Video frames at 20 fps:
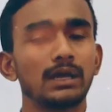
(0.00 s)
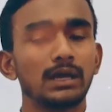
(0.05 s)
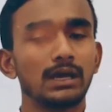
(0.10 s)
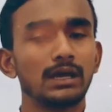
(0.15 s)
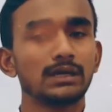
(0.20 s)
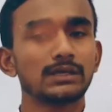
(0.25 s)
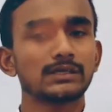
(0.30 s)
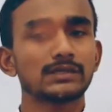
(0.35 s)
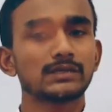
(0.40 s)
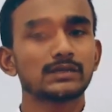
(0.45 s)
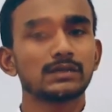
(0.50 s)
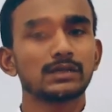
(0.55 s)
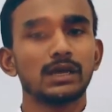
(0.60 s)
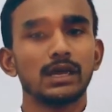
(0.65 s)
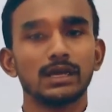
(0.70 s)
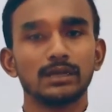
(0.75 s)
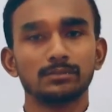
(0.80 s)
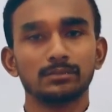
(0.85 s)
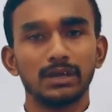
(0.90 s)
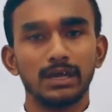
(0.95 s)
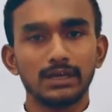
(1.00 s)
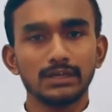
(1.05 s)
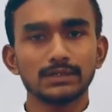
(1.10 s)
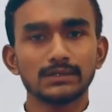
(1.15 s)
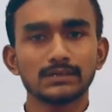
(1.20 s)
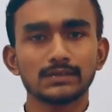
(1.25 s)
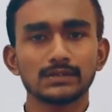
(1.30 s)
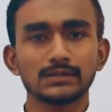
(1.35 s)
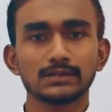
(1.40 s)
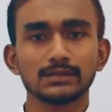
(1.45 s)
hearts and
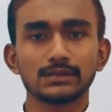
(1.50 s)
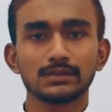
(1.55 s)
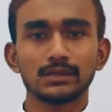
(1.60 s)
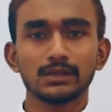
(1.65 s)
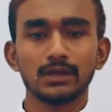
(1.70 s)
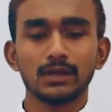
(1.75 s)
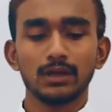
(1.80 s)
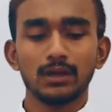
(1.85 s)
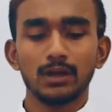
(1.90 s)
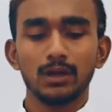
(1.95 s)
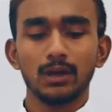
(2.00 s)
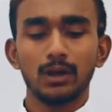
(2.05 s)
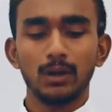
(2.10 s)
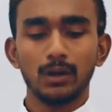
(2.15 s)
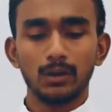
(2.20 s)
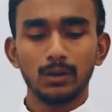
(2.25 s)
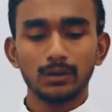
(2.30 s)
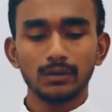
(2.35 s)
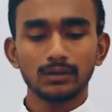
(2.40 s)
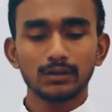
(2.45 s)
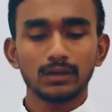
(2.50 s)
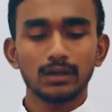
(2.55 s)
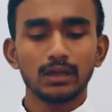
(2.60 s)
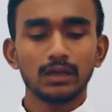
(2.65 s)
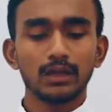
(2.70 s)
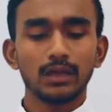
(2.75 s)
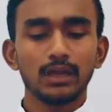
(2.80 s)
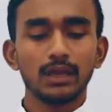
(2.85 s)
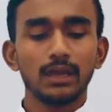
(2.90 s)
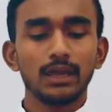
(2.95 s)
minds?
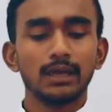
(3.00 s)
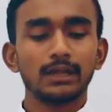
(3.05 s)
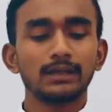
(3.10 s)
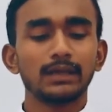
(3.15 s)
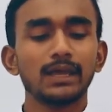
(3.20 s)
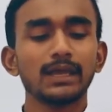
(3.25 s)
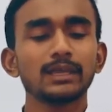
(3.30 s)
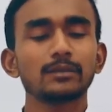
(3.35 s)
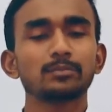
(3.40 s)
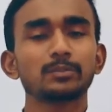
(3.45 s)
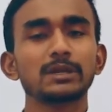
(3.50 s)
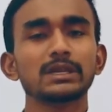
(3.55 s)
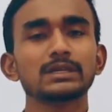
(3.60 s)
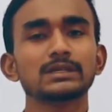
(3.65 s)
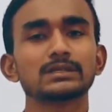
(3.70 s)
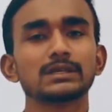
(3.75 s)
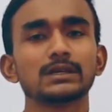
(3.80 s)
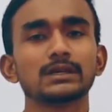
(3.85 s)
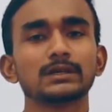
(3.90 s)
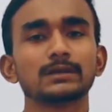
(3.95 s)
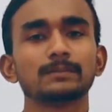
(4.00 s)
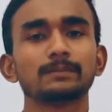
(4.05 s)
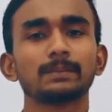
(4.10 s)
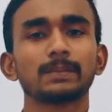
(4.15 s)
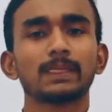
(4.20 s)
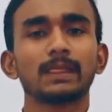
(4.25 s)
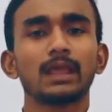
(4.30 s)
Or, like Peter,